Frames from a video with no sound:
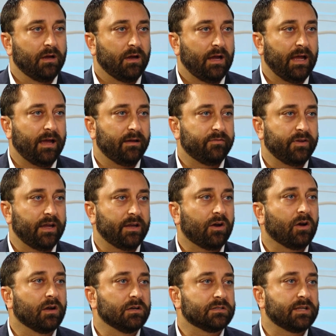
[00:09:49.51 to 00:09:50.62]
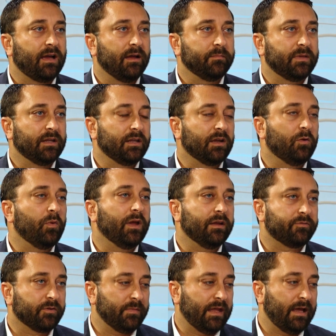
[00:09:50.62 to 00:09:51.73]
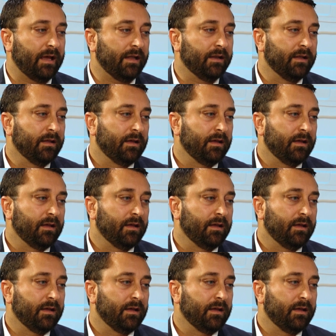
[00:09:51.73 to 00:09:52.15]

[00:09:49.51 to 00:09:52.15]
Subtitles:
have a hard time getting away from that.